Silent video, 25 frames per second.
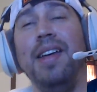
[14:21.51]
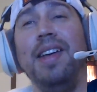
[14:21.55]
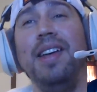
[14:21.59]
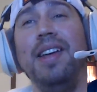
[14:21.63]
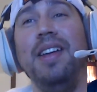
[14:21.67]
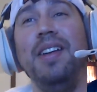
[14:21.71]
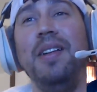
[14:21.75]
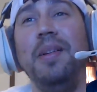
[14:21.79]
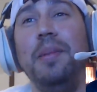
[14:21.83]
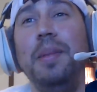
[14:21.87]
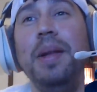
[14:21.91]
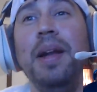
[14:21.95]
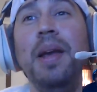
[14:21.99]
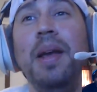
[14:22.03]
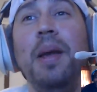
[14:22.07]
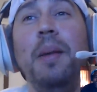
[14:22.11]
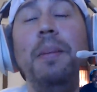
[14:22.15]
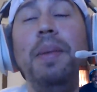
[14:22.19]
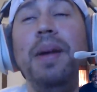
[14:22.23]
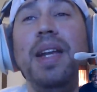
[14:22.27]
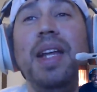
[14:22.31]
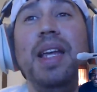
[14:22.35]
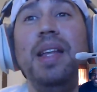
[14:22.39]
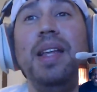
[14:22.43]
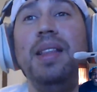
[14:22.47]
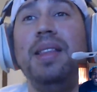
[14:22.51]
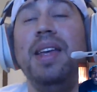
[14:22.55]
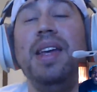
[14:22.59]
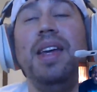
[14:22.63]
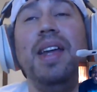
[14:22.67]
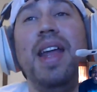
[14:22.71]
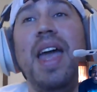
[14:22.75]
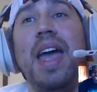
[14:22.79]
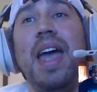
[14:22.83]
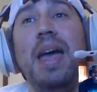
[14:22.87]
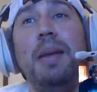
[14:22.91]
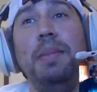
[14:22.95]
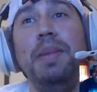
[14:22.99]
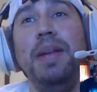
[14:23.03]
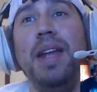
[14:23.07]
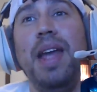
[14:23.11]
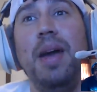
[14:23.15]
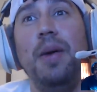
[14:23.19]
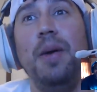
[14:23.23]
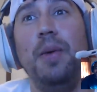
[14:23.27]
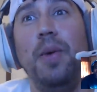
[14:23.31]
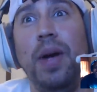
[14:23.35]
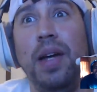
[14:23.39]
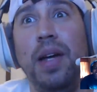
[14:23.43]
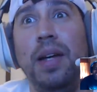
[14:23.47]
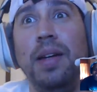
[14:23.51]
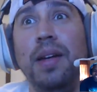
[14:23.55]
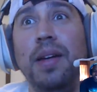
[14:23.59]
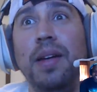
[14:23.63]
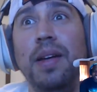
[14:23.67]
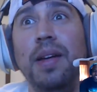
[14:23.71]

You know what I mean? But it didn't happen that way.